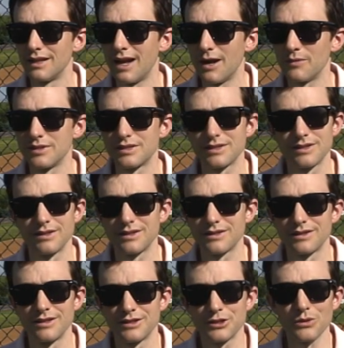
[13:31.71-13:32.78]
I was
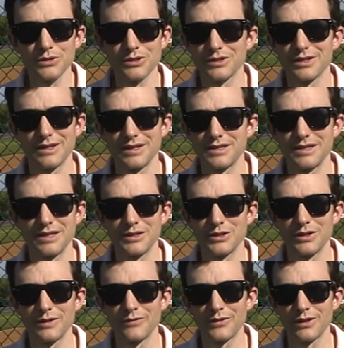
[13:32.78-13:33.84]
the social studies
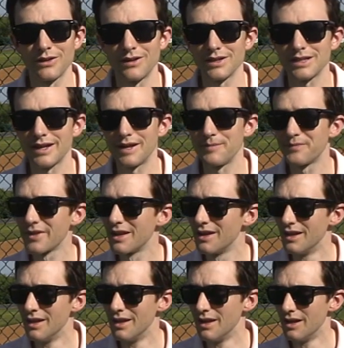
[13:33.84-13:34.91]
teacher for a long time.
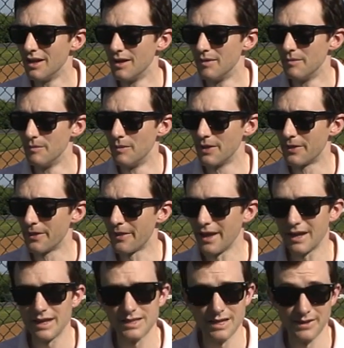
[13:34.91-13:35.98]
But the
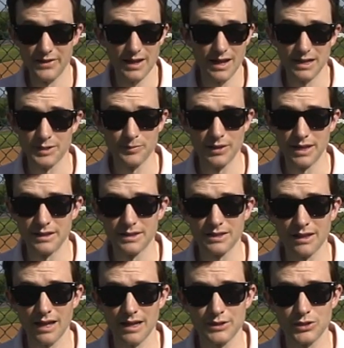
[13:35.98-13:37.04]
thing is, and I think I explained this
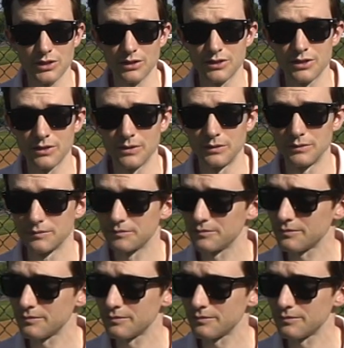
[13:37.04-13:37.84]
last year too,